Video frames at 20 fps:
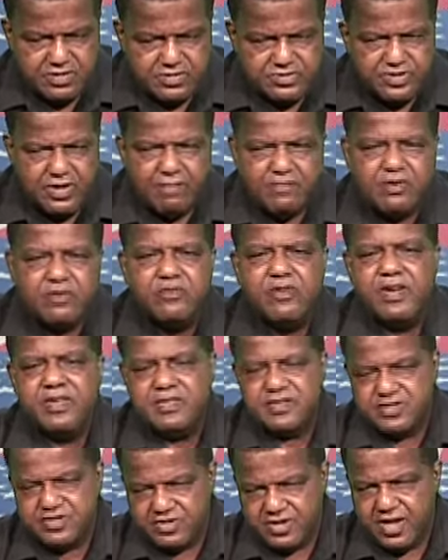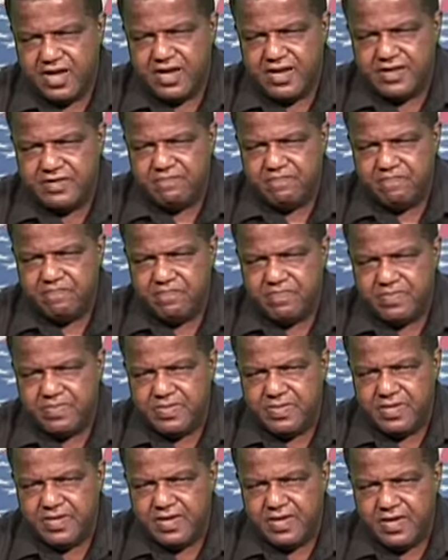Democratic side,
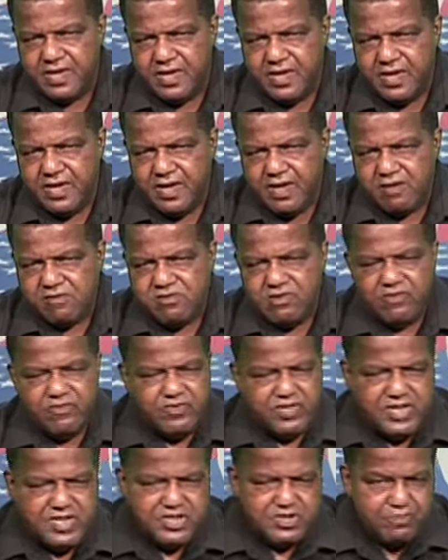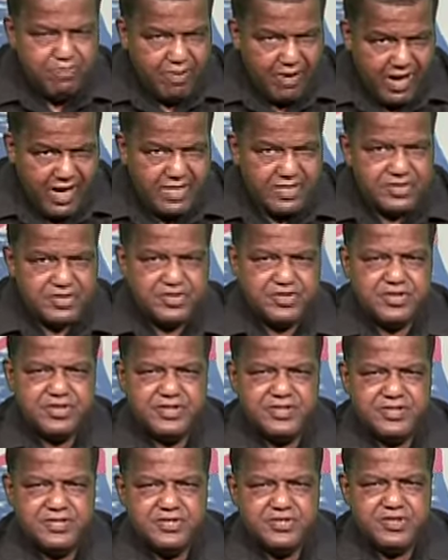these
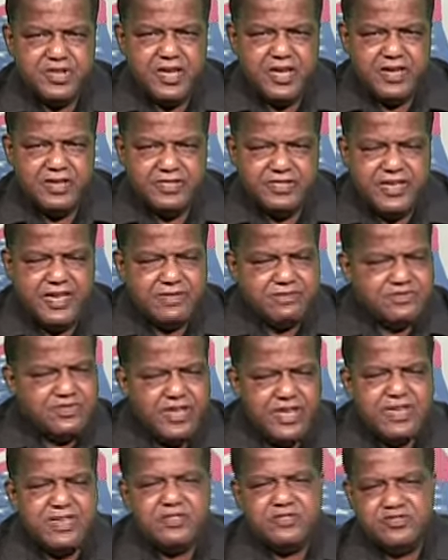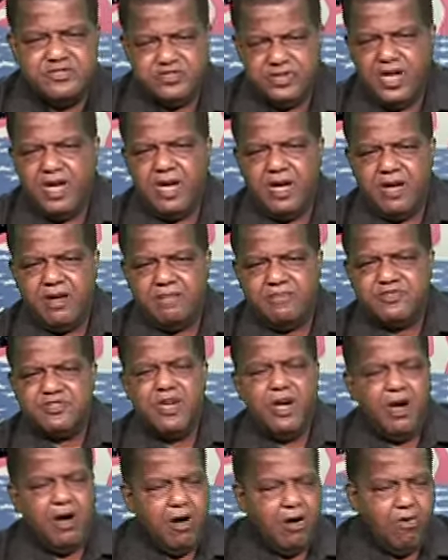policies that take jobs
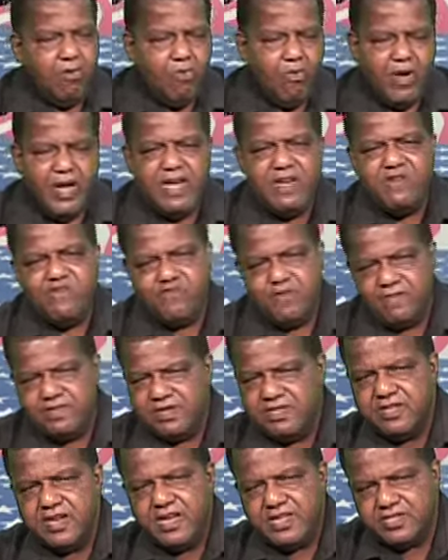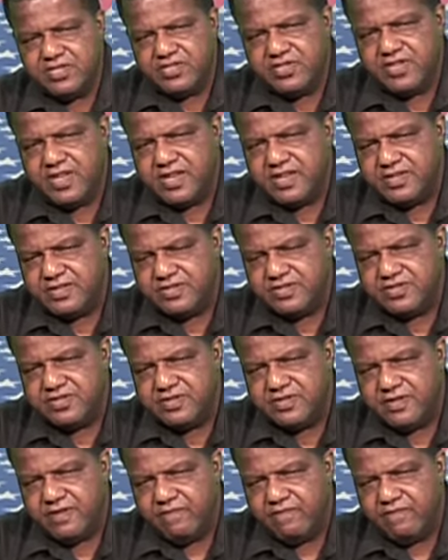away from the United States.